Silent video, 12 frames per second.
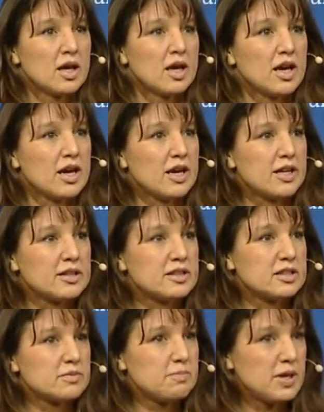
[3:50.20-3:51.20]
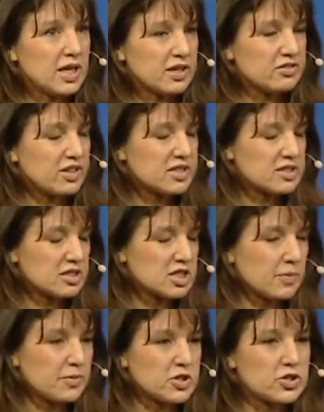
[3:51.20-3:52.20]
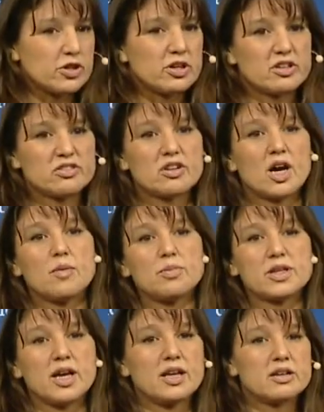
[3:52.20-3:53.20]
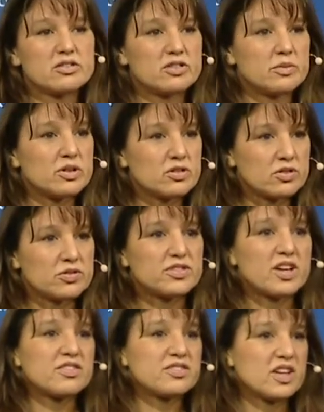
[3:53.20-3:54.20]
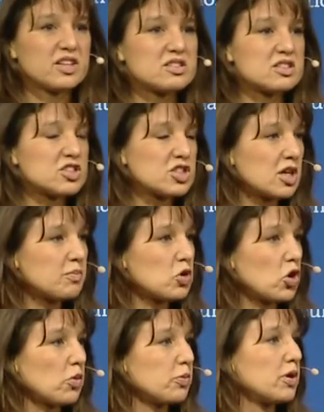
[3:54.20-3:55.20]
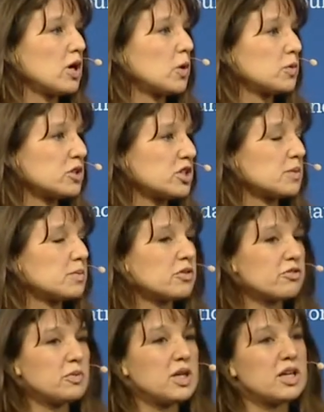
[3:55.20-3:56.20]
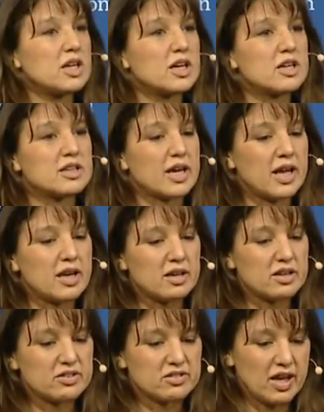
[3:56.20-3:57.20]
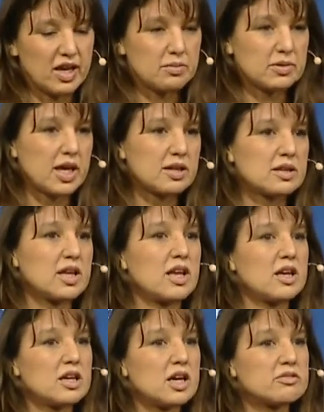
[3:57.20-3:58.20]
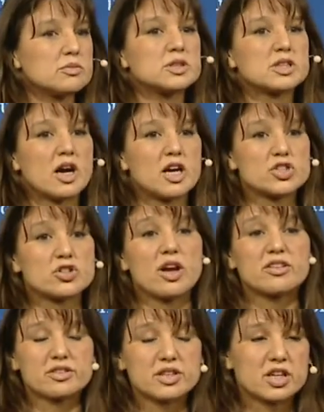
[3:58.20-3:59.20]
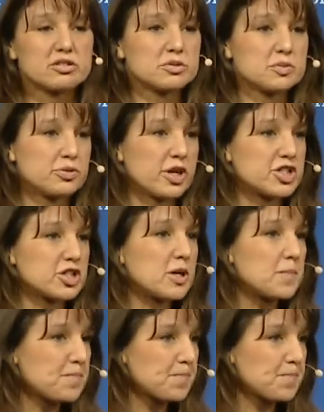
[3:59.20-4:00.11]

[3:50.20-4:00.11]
Uh, the media censorship in Turkey is complicated. It's a mix of self-censorship, corporate ownership of media that is aimed at getting government contracts and government pressure